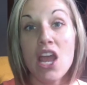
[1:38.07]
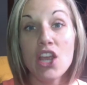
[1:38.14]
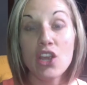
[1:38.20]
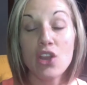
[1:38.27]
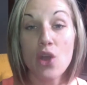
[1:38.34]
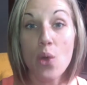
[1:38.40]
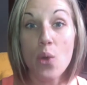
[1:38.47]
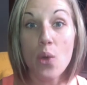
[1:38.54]

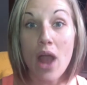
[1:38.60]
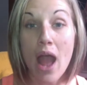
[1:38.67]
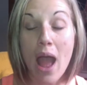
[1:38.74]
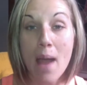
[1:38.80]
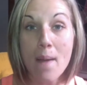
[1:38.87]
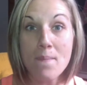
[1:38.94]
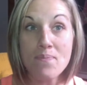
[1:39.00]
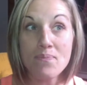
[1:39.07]

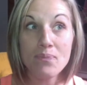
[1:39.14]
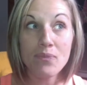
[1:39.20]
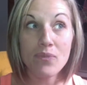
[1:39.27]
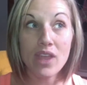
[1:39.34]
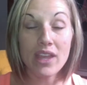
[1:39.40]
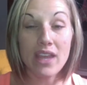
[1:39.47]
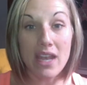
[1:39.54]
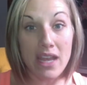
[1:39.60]

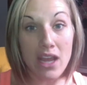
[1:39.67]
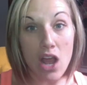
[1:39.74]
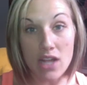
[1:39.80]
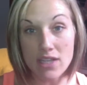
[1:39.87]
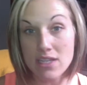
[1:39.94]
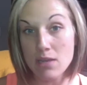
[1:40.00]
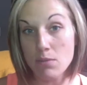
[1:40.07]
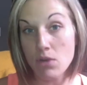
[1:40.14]
getting on
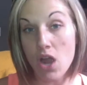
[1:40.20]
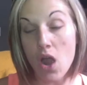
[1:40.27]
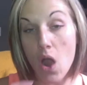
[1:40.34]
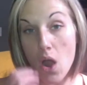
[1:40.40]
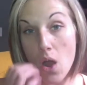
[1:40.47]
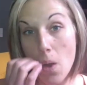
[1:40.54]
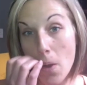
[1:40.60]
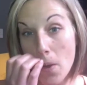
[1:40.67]
team
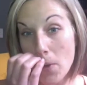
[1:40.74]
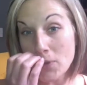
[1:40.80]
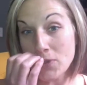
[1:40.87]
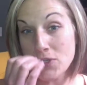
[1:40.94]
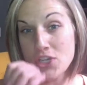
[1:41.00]
calls,